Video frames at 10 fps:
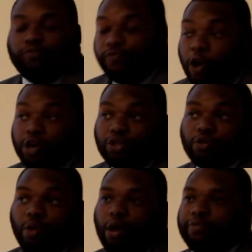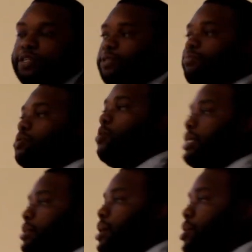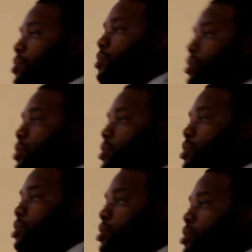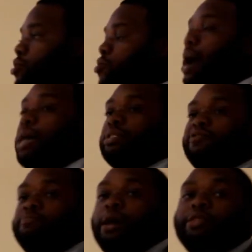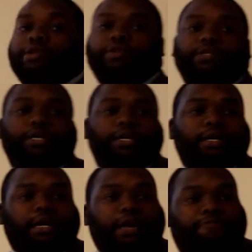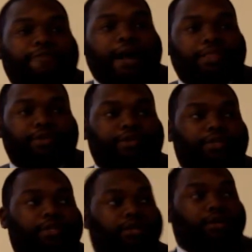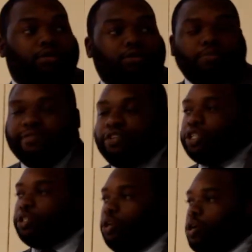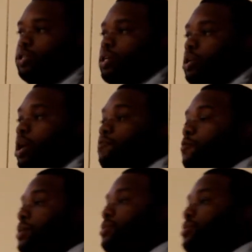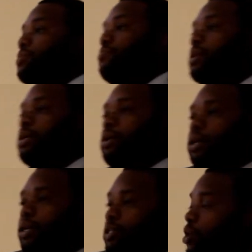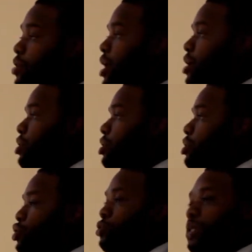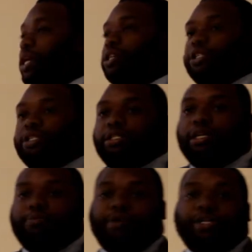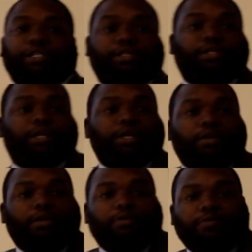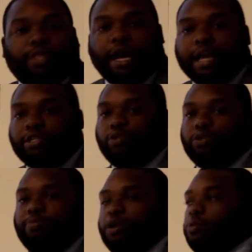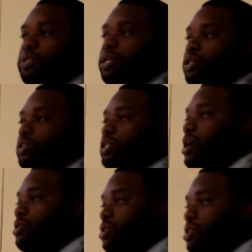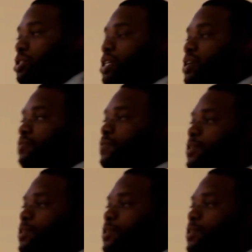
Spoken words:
Far too often do I hear the cries of mothers and fathers who have just lost their loved ones and don't hear the jubilation and celebration for the high school diploma that their child just achieved.